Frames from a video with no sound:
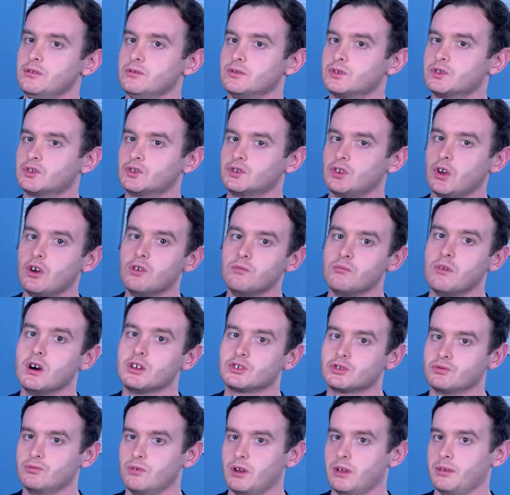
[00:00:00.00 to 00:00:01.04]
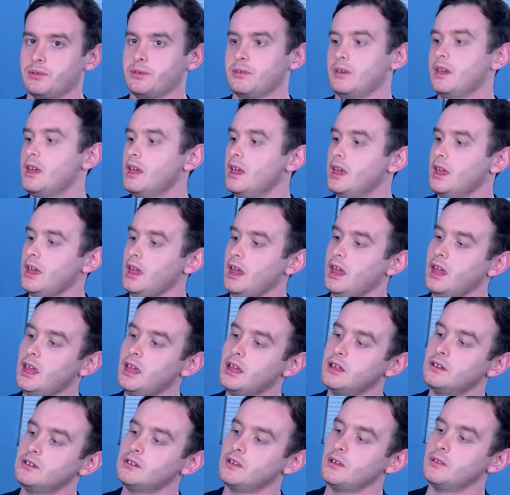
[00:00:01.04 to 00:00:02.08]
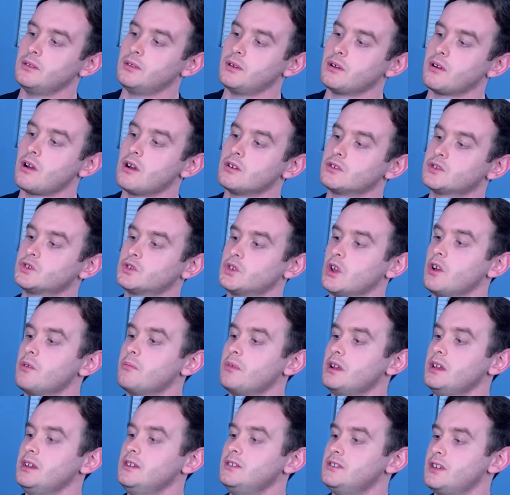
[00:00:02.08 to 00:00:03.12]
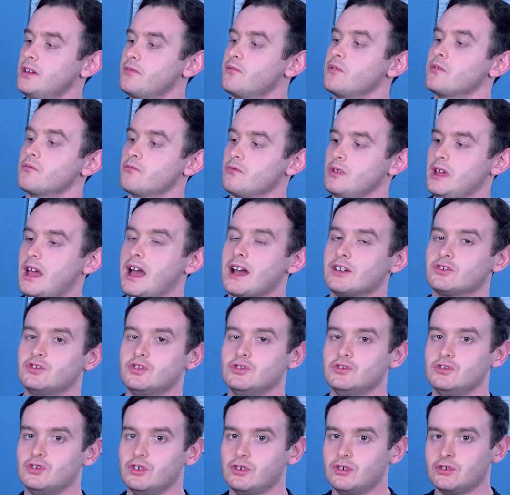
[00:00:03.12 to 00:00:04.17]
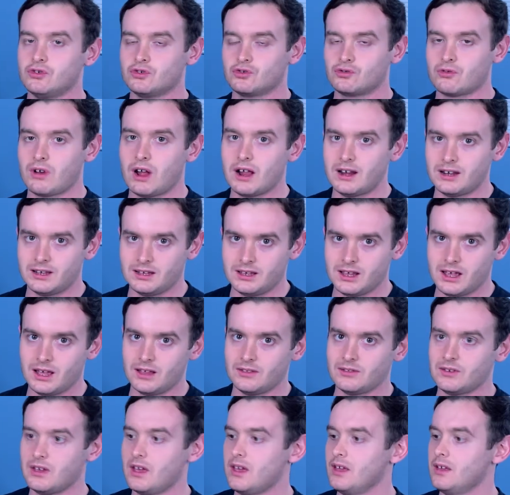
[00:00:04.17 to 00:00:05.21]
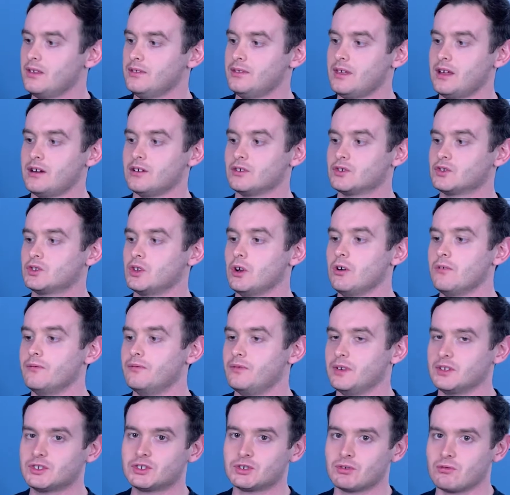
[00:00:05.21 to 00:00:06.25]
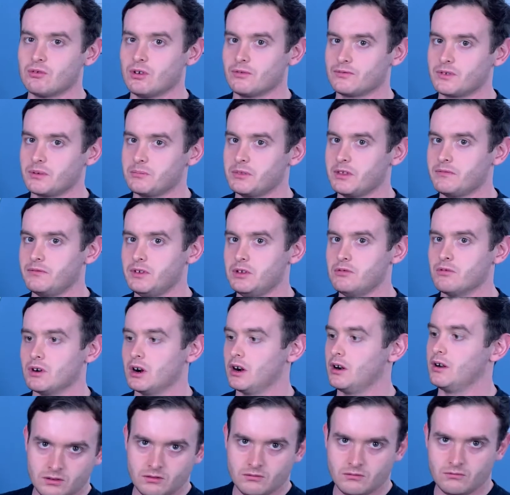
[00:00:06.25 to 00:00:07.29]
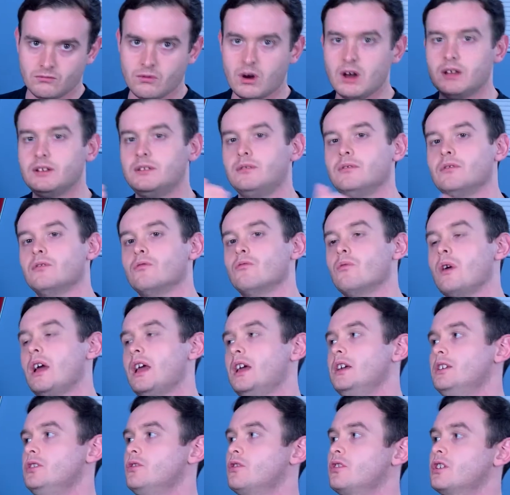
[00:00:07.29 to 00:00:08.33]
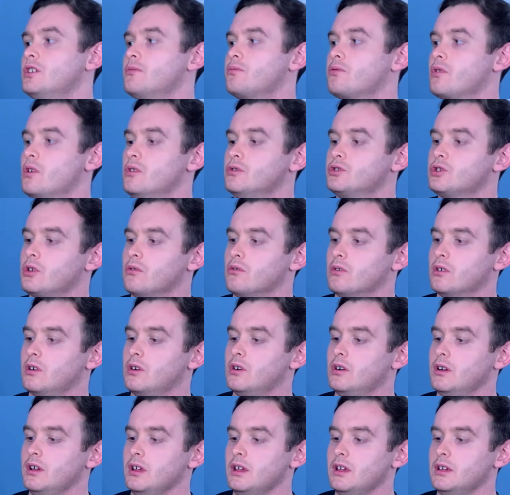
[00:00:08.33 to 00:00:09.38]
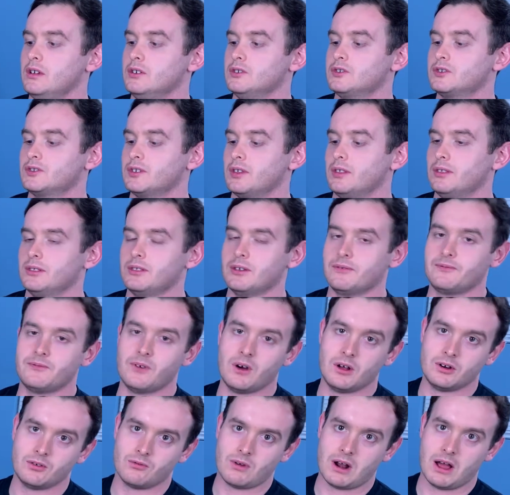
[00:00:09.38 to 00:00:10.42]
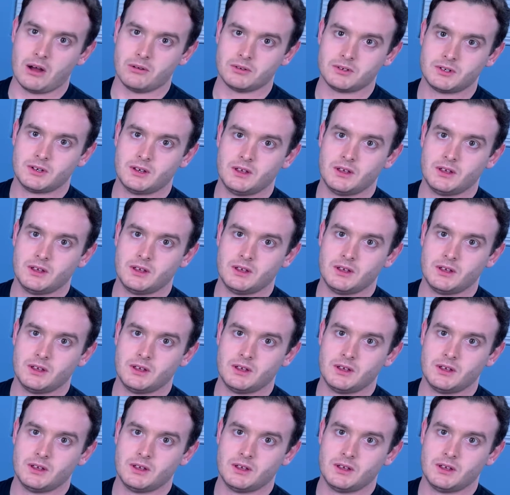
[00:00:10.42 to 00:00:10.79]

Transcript: so much with, and there are so many different reactions you can try to get that are so visceral from the viewer. One way you could approach horror is the fun route,